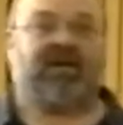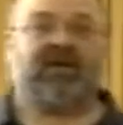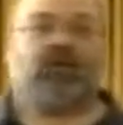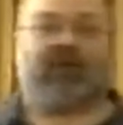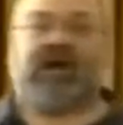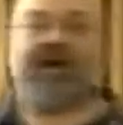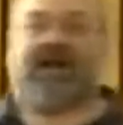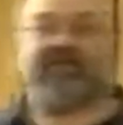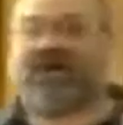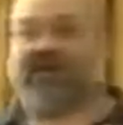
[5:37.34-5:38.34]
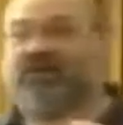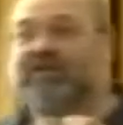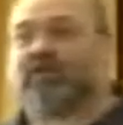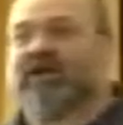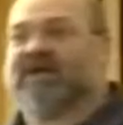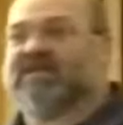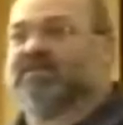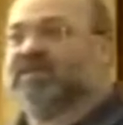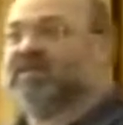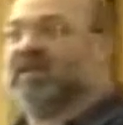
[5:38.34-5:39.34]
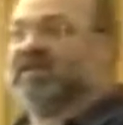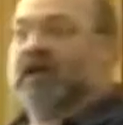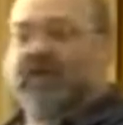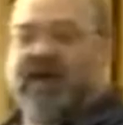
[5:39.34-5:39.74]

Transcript: We don't have individual customers that don't